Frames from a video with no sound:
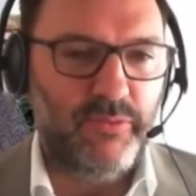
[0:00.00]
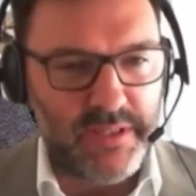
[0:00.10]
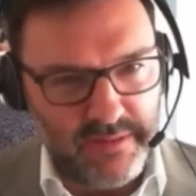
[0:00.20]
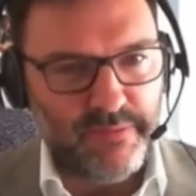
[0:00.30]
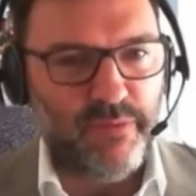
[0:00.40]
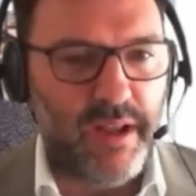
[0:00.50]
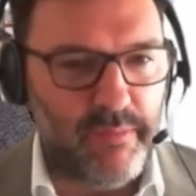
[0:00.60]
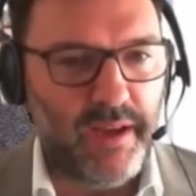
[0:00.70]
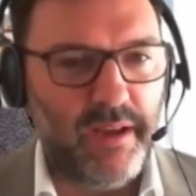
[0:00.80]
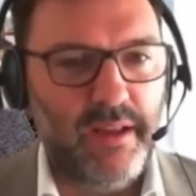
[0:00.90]
What's the
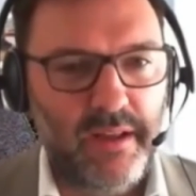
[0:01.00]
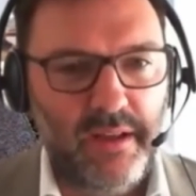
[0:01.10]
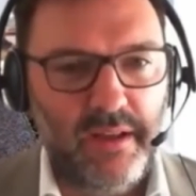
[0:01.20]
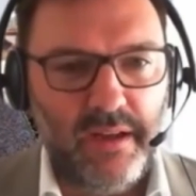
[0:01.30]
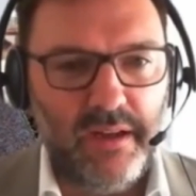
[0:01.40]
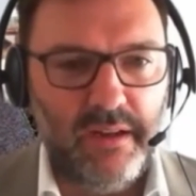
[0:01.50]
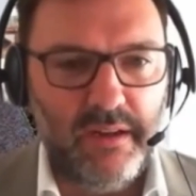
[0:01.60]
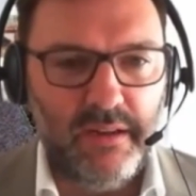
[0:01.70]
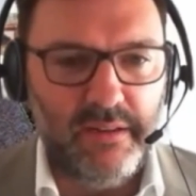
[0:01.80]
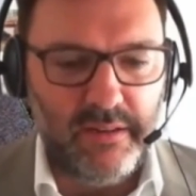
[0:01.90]
framing
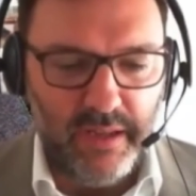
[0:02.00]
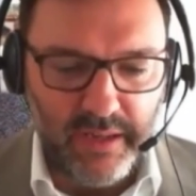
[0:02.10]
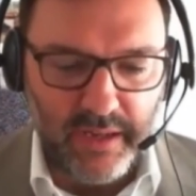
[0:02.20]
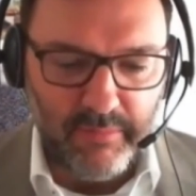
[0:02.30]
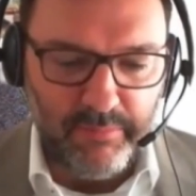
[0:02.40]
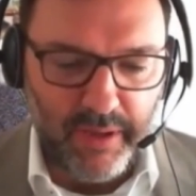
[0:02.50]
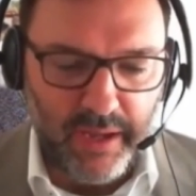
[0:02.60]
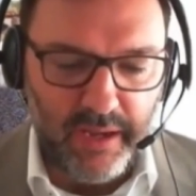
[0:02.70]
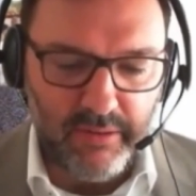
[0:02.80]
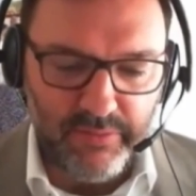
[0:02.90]
in a
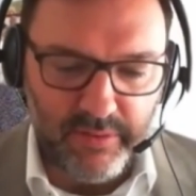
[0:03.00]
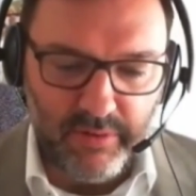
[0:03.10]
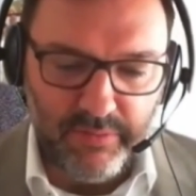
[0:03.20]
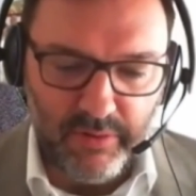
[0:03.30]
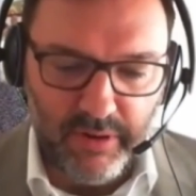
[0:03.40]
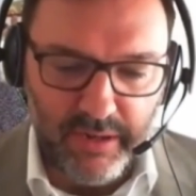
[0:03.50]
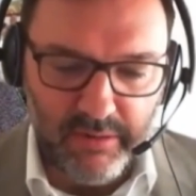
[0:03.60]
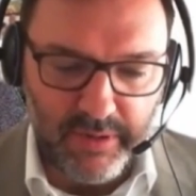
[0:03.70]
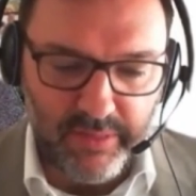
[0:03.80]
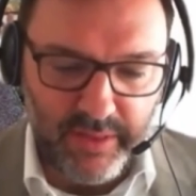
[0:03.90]
campaign of the
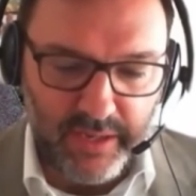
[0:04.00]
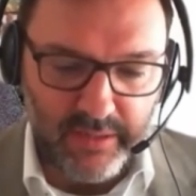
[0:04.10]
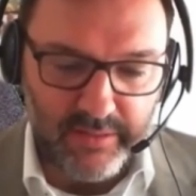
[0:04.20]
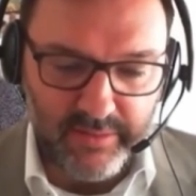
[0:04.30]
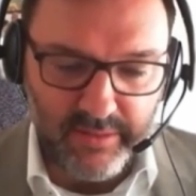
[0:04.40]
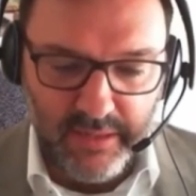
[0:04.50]
referendum? I think that